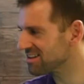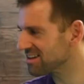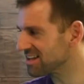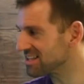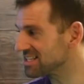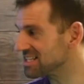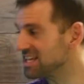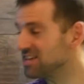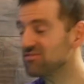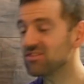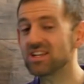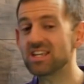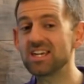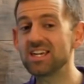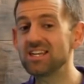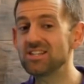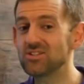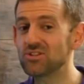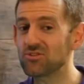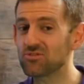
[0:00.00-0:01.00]
it's even
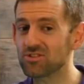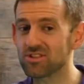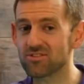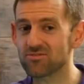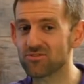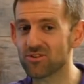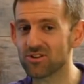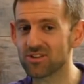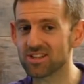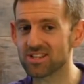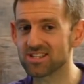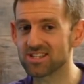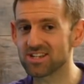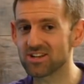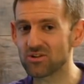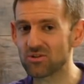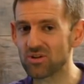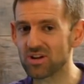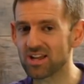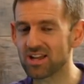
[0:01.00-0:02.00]
easier than
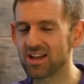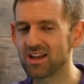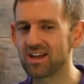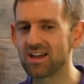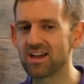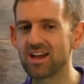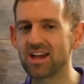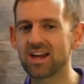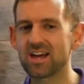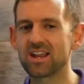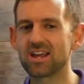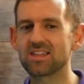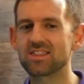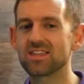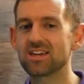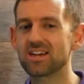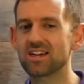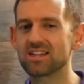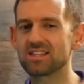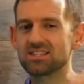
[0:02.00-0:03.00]
volunteering, and I
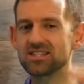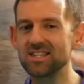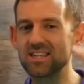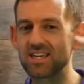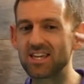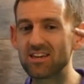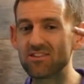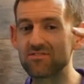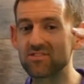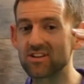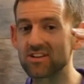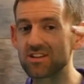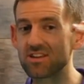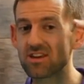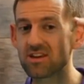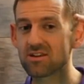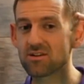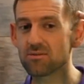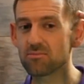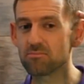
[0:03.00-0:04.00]
think it's even
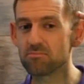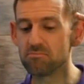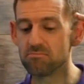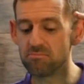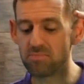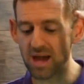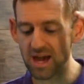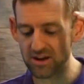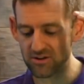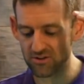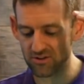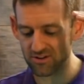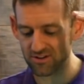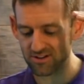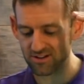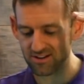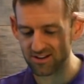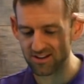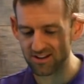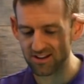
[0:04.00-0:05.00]
better,
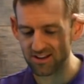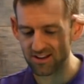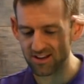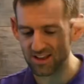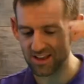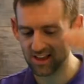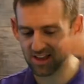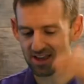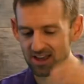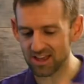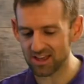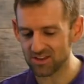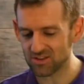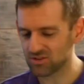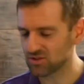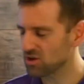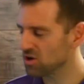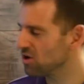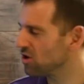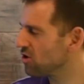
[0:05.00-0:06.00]

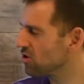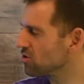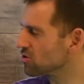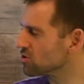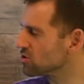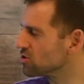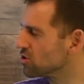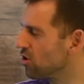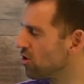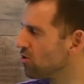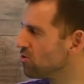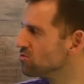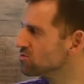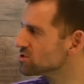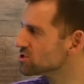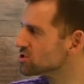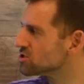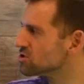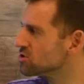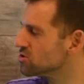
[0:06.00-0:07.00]
is go
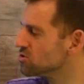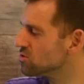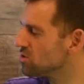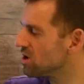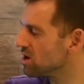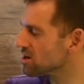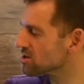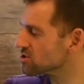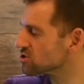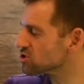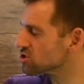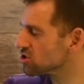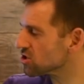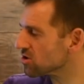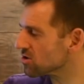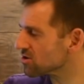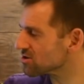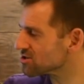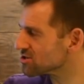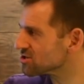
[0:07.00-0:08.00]
to a
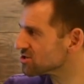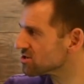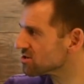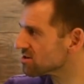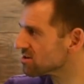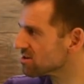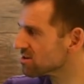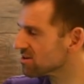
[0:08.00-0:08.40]
church.